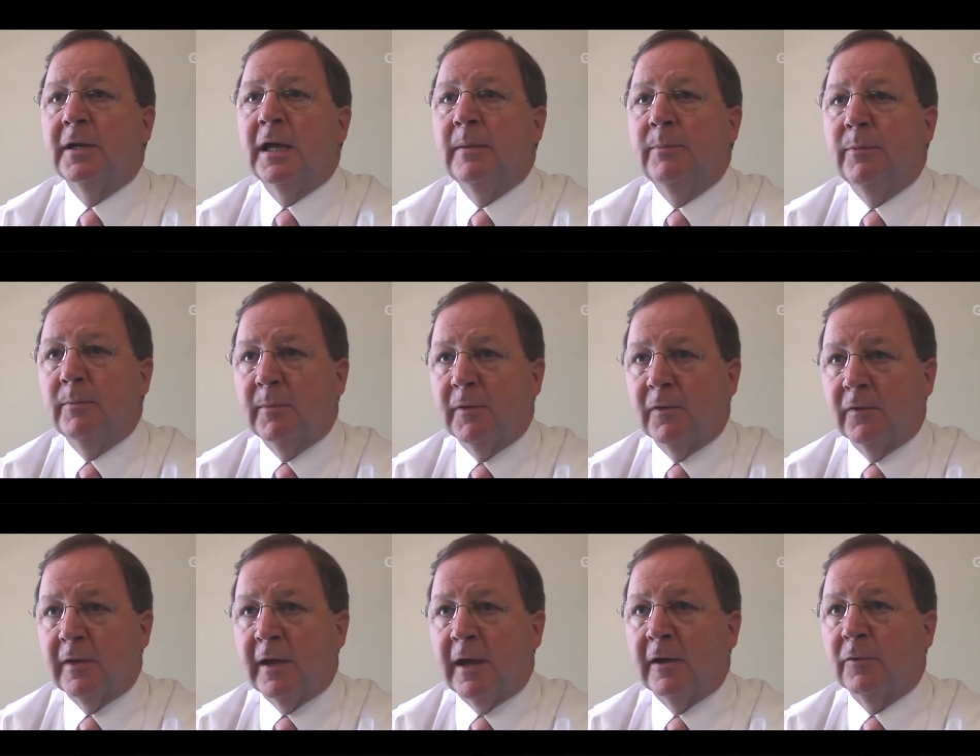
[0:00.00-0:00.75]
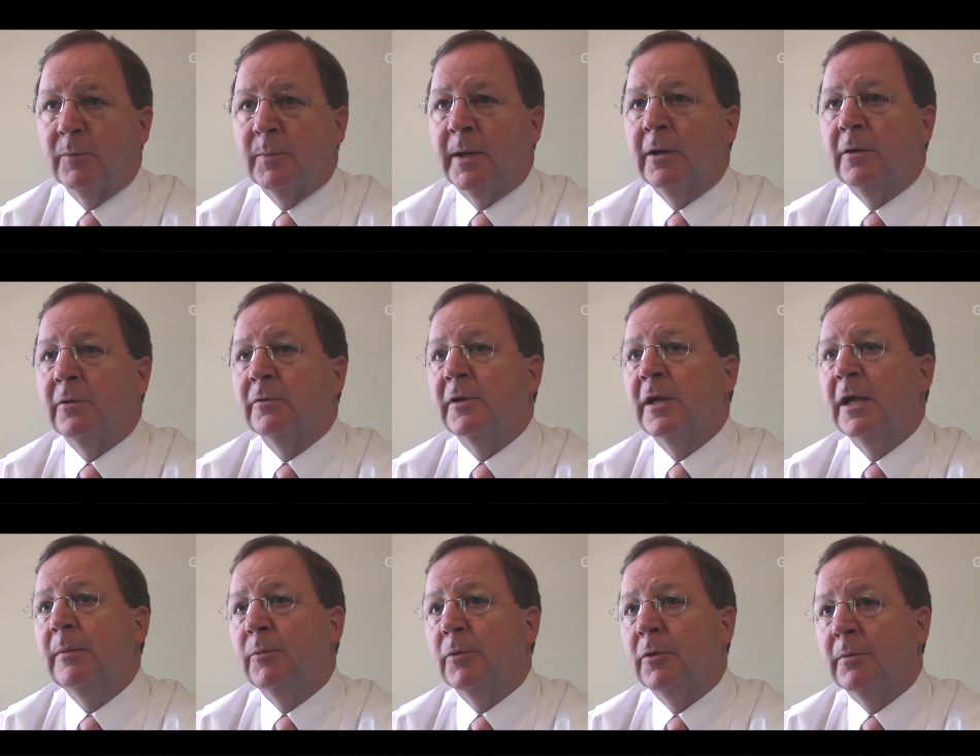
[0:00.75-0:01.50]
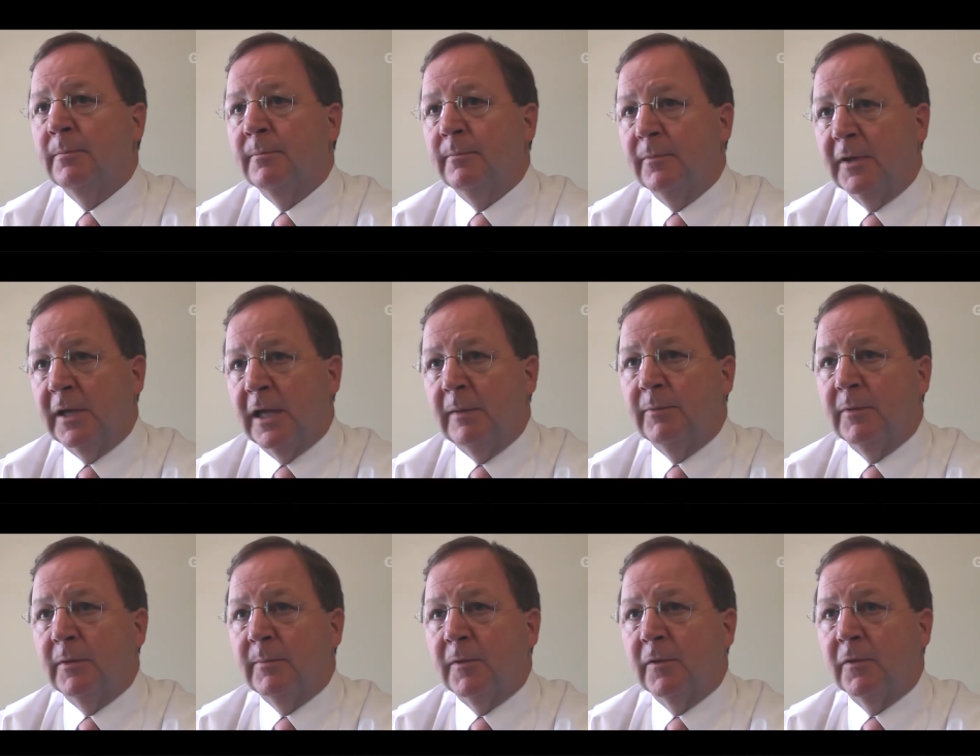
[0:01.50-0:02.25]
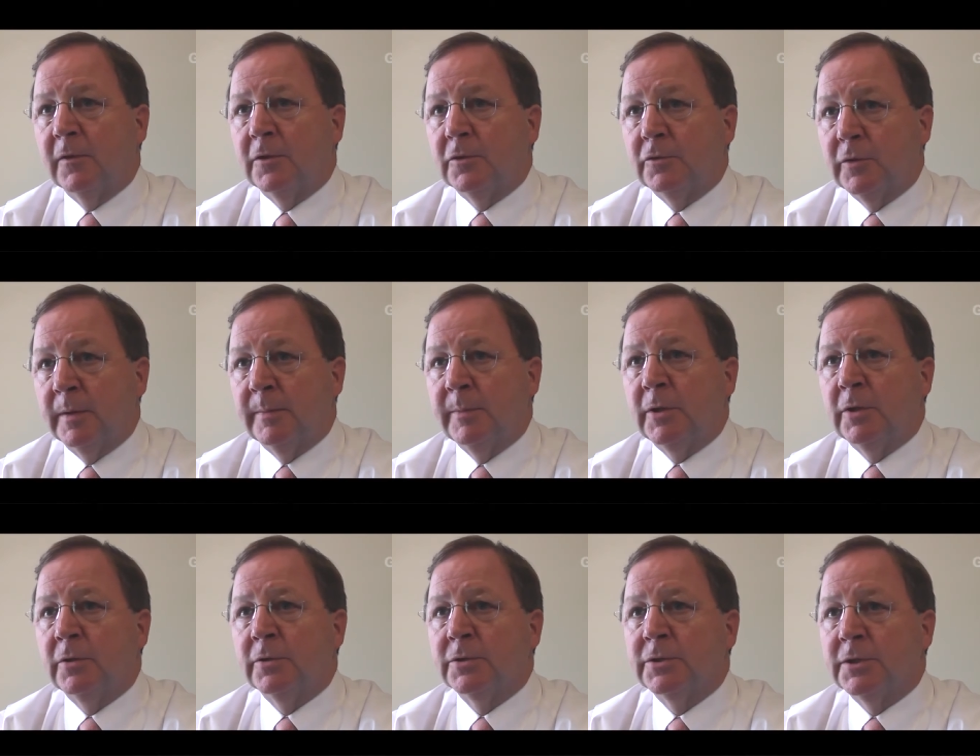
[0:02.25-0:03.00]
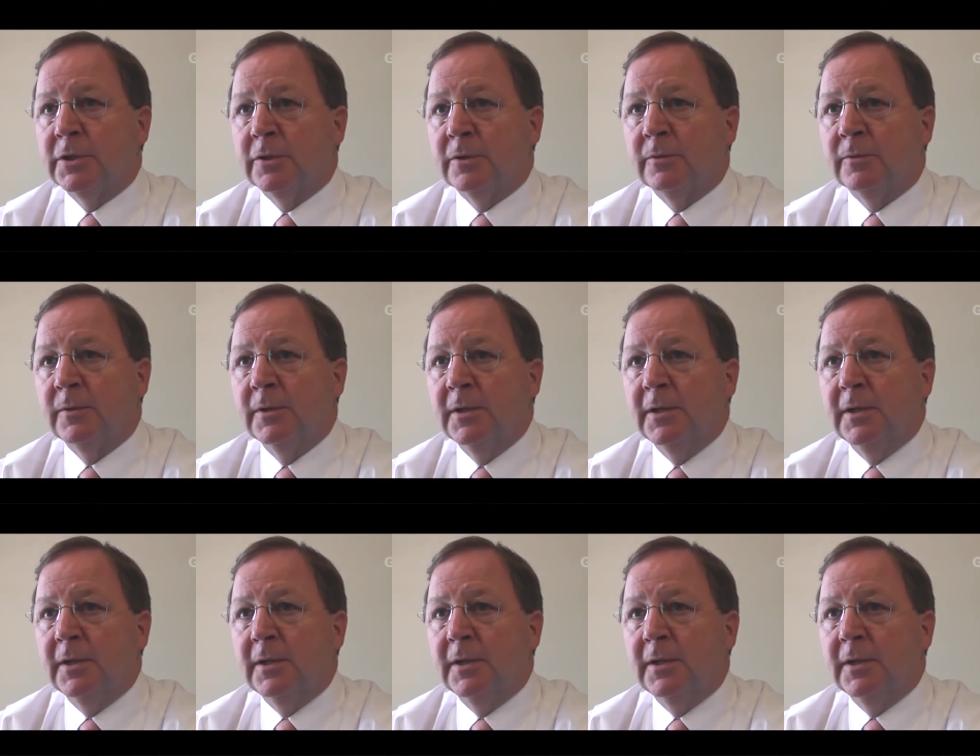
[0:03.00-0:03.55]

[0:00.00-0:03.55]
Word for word: keep them as taxpayers, keep, or, keep them as contributors to